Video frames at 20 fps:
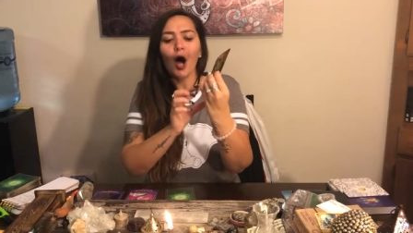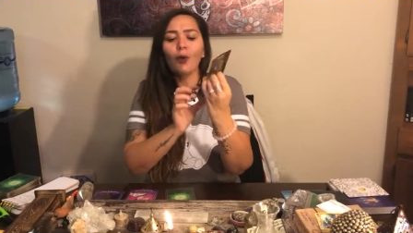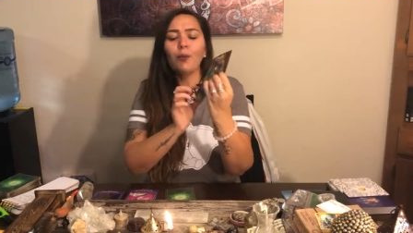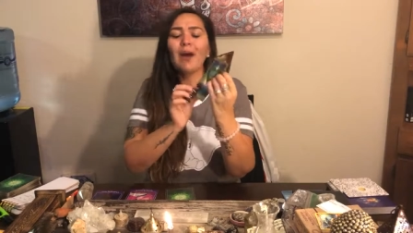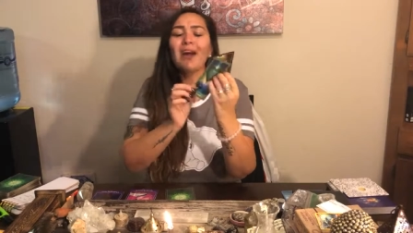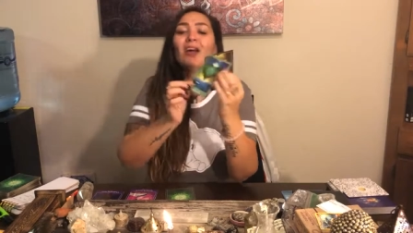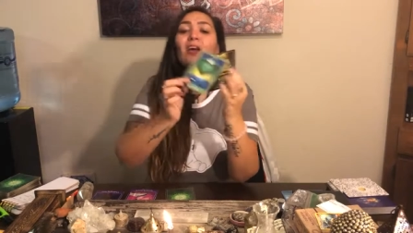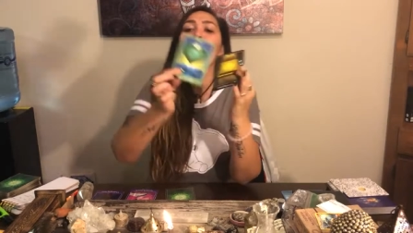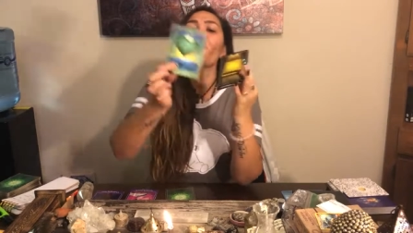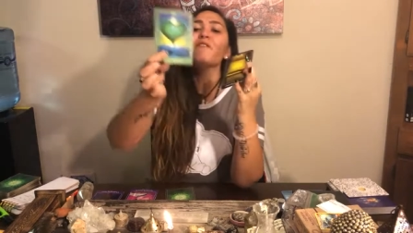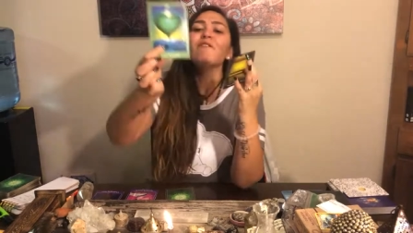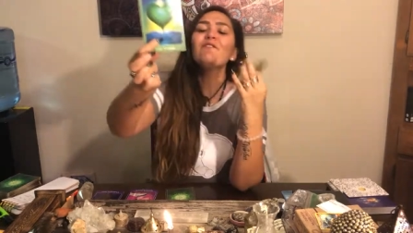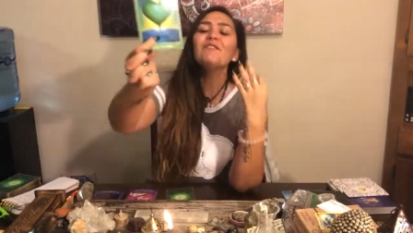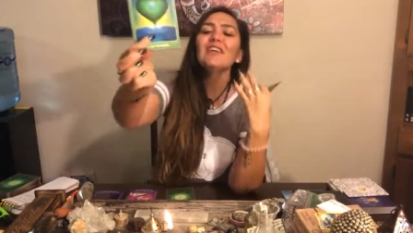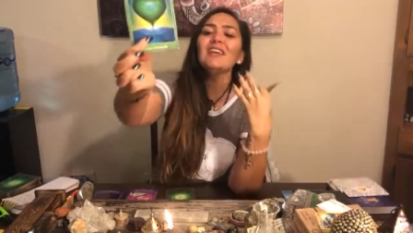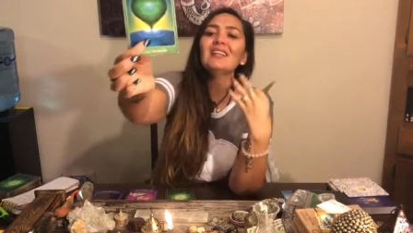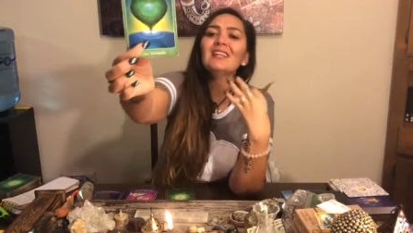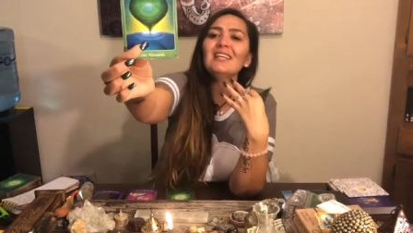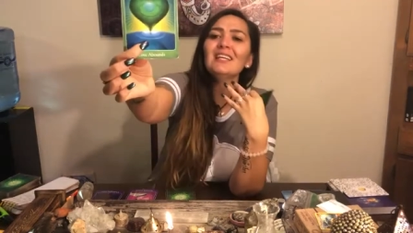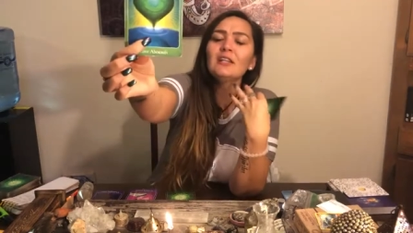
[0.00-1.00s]
All right,
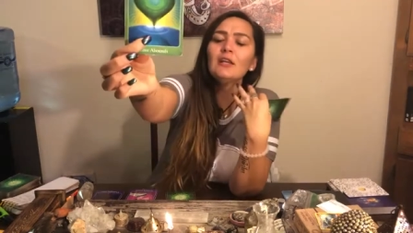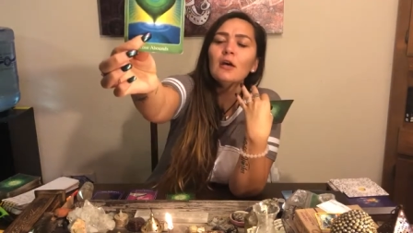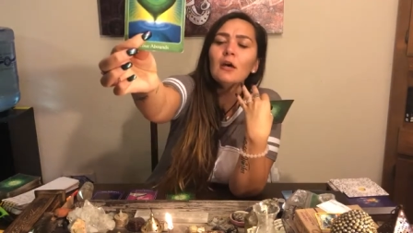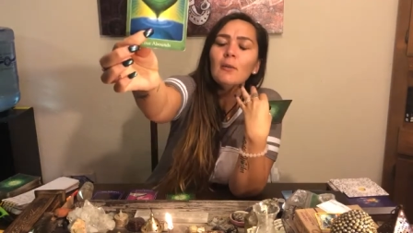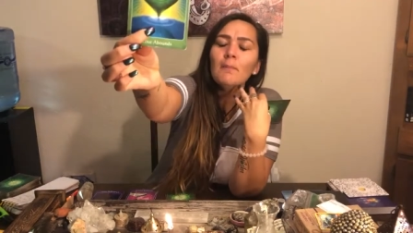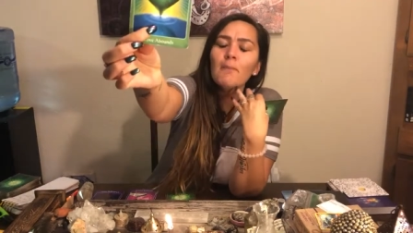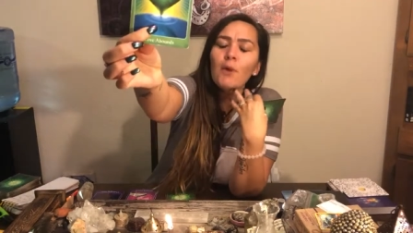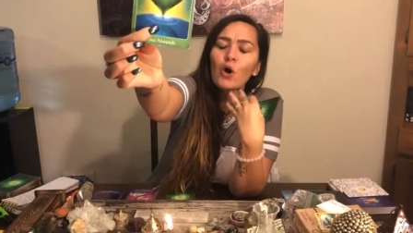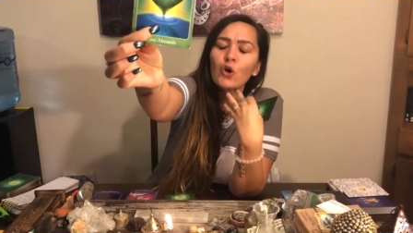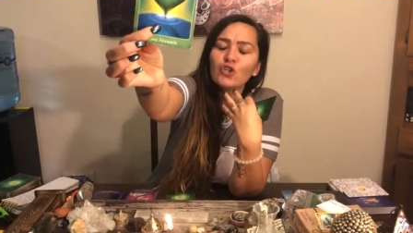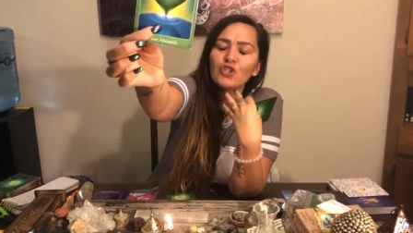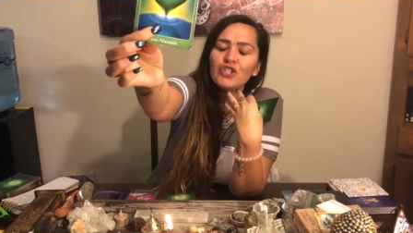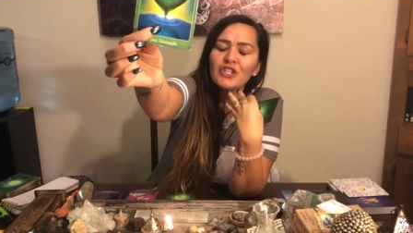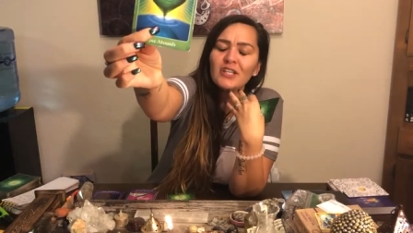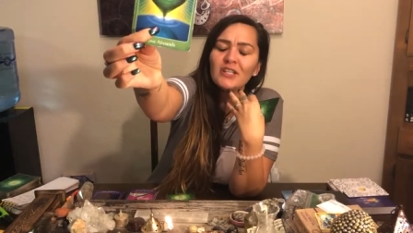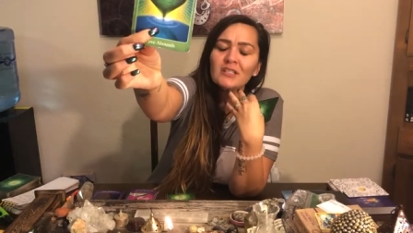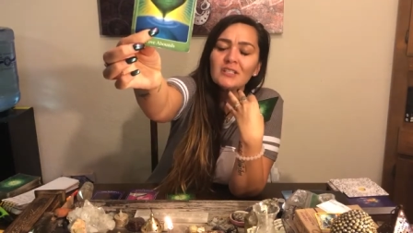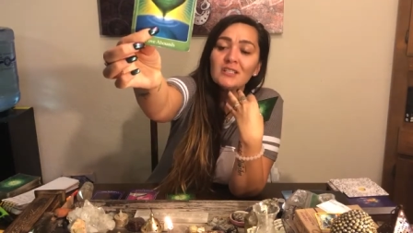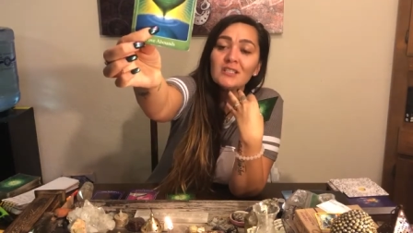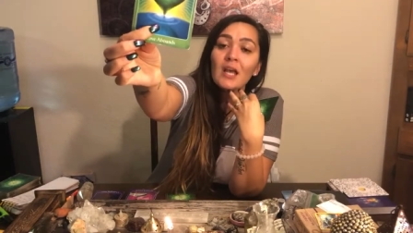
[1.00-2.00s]
feeling the
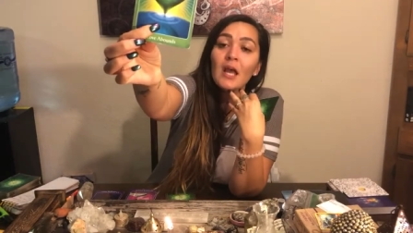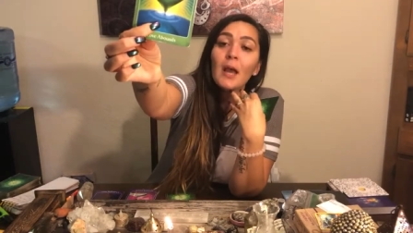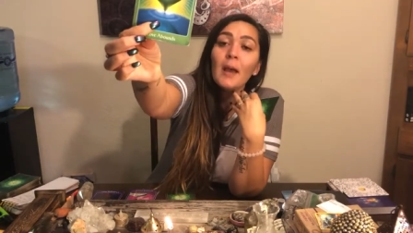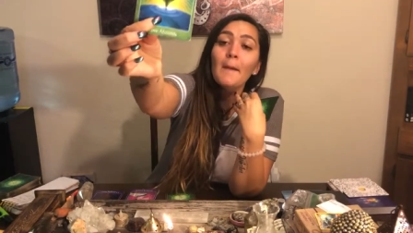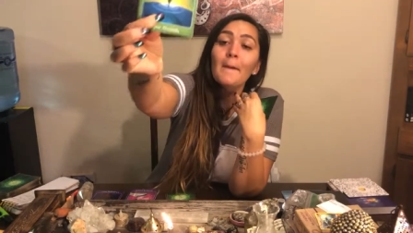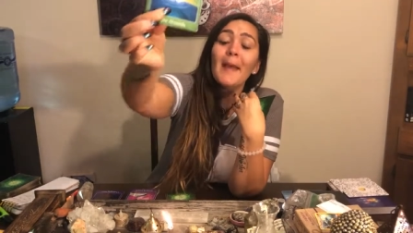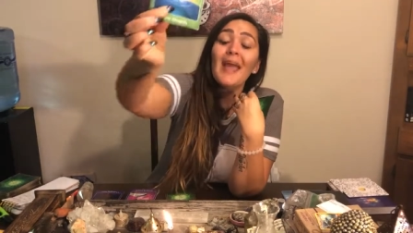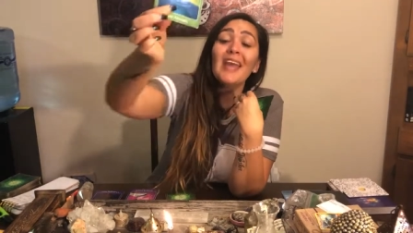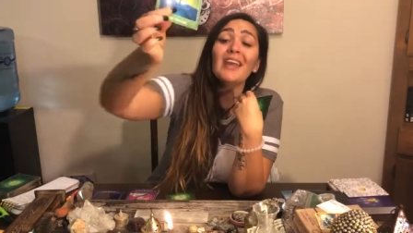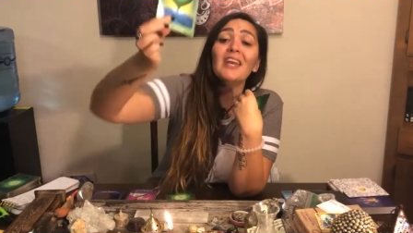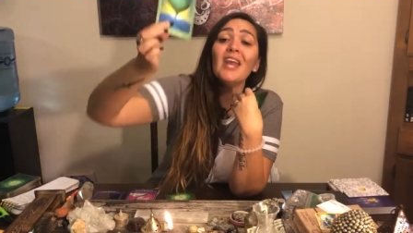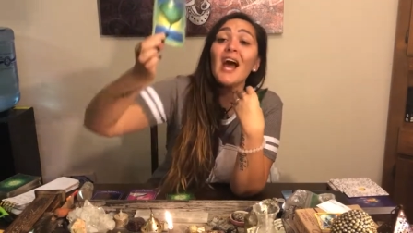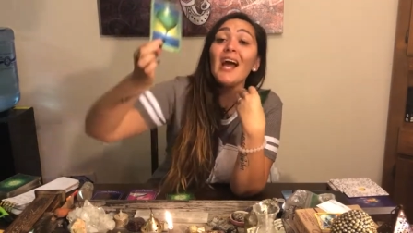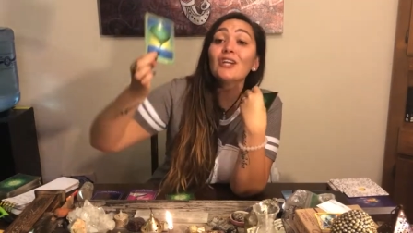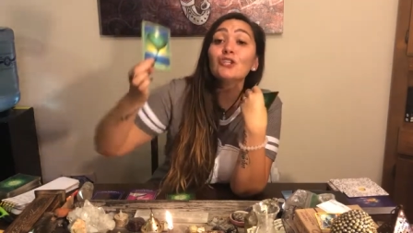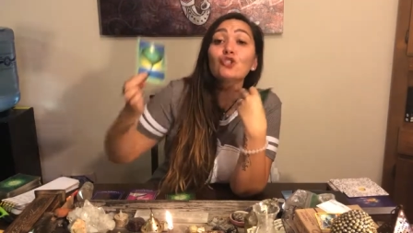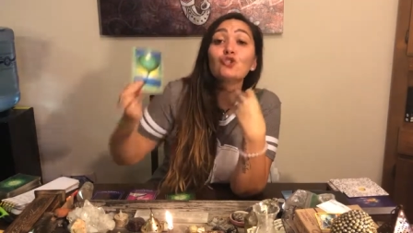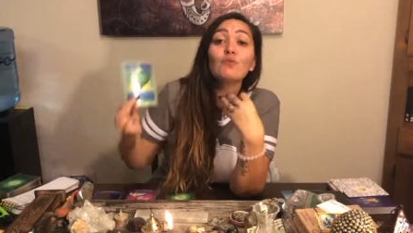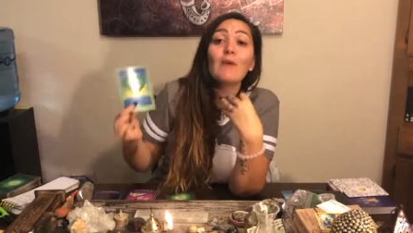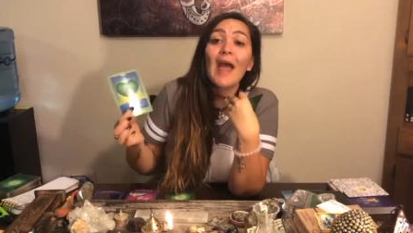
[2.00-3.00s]
emotions and
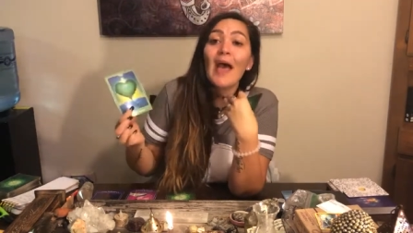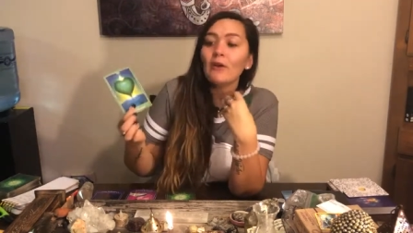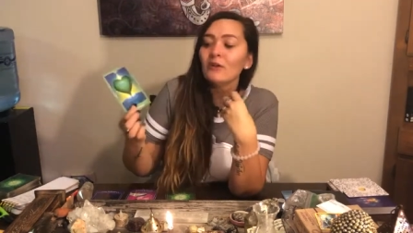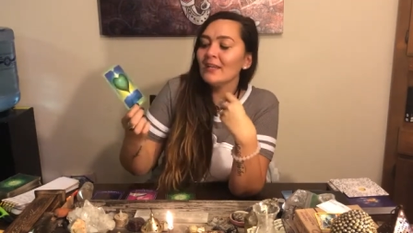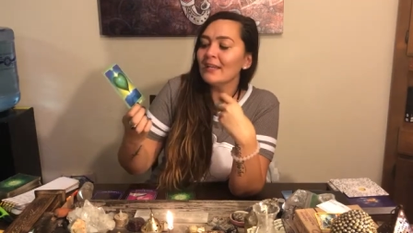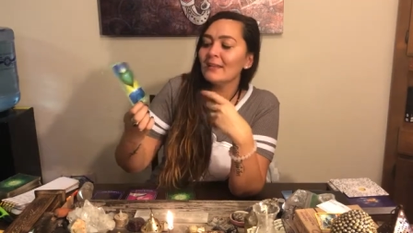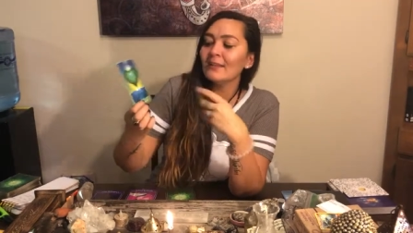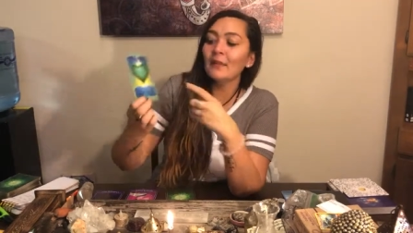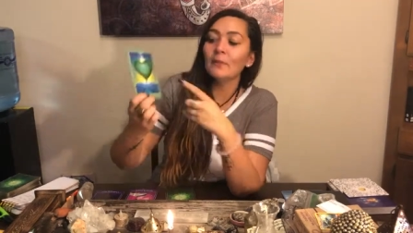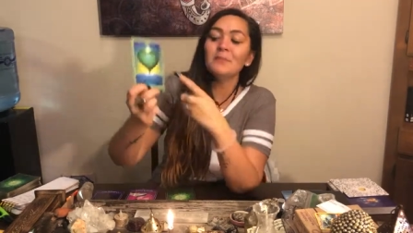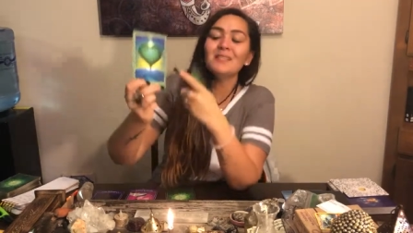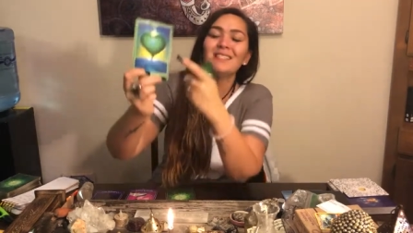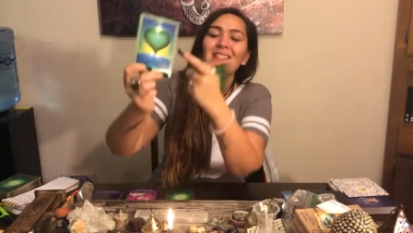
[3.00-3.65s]
not drowning in them.